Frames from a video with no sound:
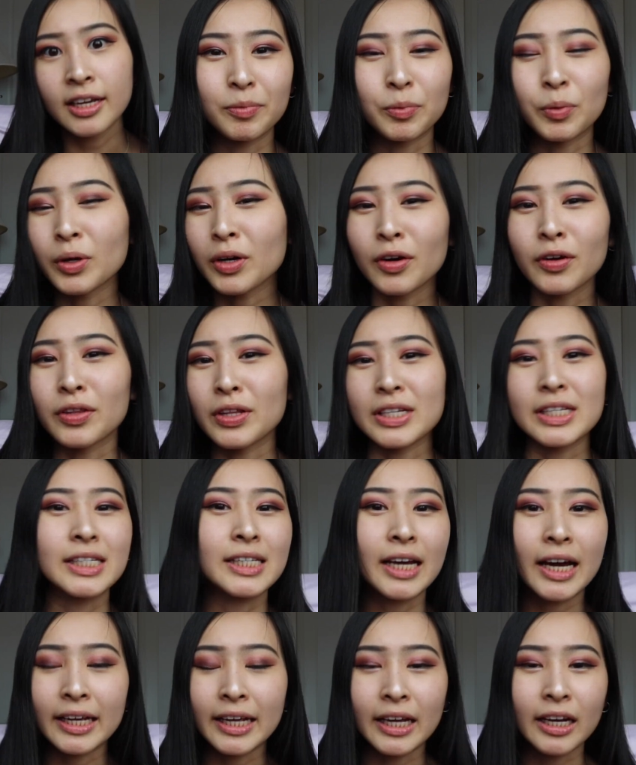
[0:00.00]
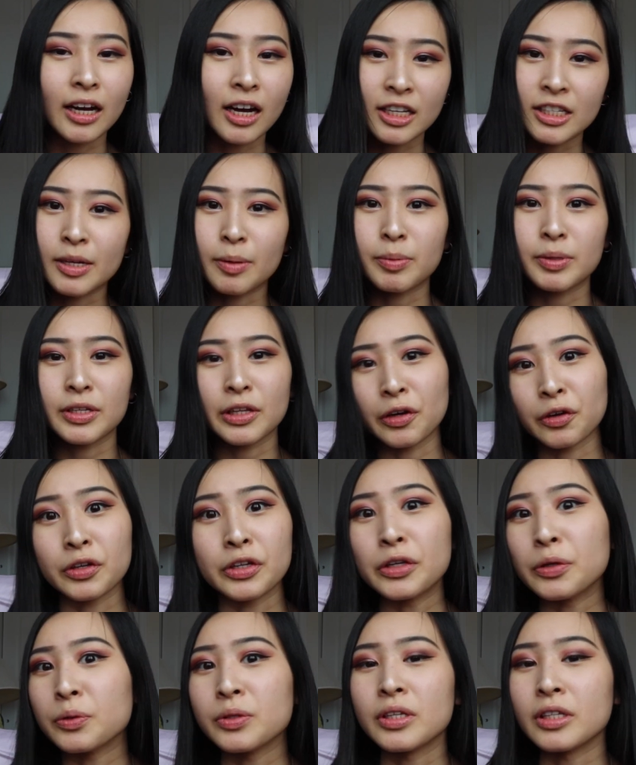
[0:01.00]
What are the CIA concepts that are
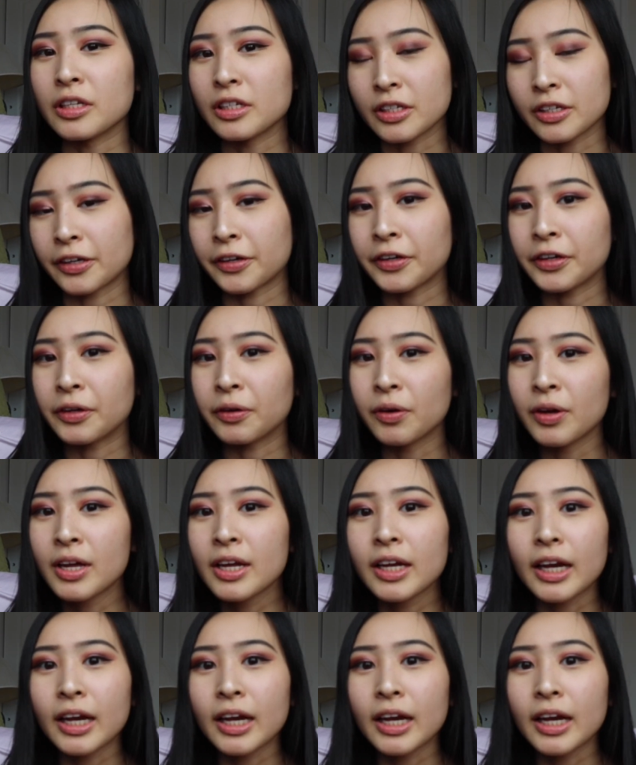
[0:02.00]
used in this scenario?